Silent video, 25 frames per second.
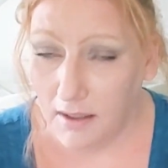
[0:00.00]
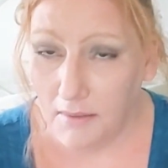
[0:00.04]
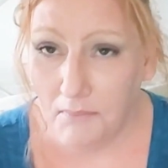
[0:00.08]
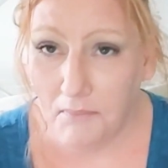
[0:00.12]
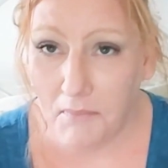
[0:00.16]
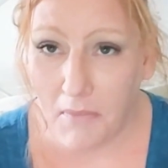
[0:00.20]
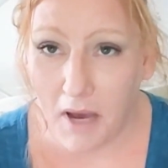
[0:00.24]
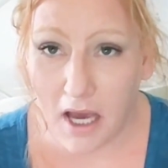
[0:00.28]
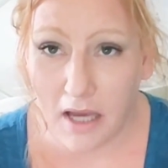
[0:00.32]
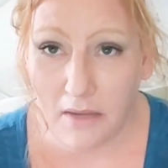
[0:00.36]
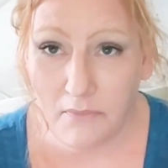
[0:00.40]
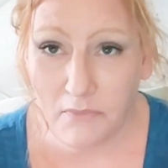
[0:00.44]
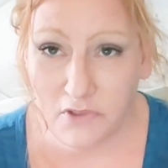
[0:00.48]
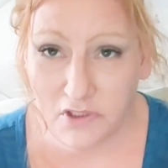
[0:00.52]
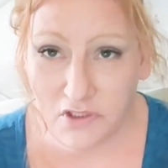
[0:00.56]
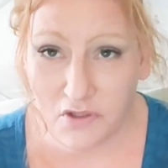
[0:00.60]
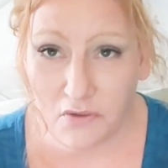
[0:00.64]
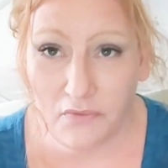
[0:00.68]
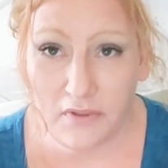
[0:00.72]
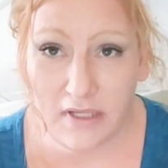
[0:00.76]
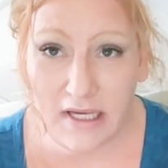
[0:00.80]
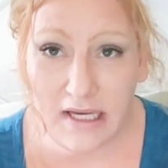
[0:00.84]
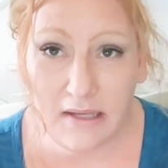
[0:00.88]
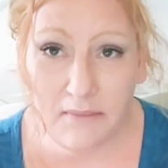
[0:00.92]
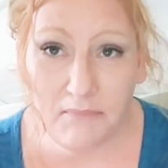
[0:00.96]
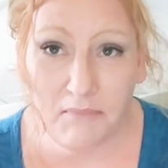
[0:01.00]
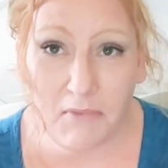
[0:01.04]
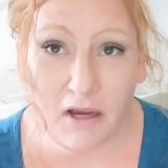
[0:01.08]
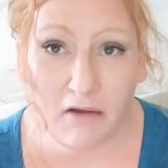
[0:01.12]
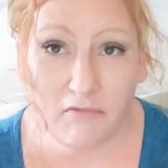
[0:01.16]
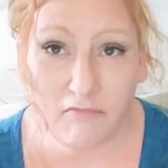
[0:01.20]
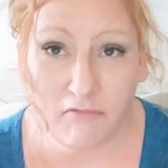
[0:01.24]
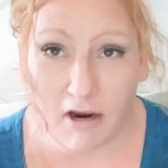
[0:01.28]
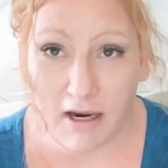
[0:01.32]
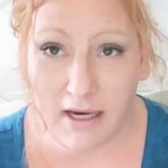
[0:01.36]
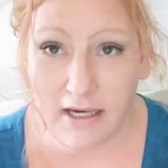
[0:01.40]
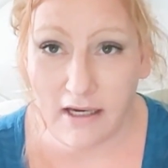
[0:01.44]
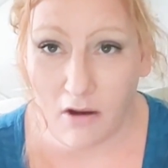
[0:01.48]
Mine was only in my
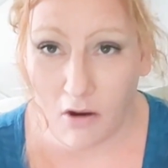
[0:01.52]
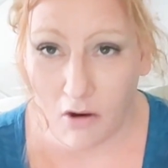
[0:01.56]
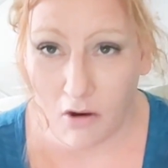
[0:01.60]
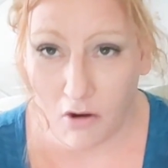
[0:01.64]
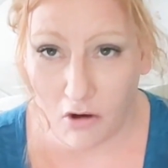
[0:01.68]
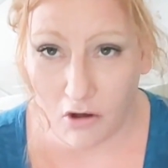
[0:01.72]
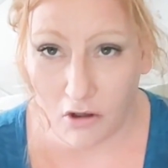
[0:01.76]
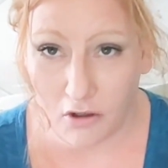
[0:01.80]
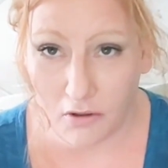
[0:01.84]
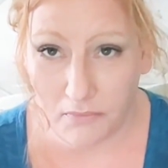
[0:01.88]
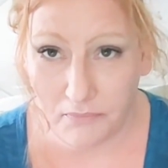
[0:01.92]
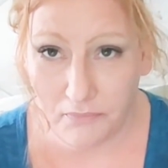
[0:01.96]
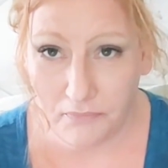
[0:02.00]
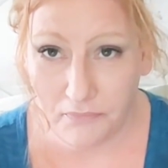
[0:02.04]
right arm,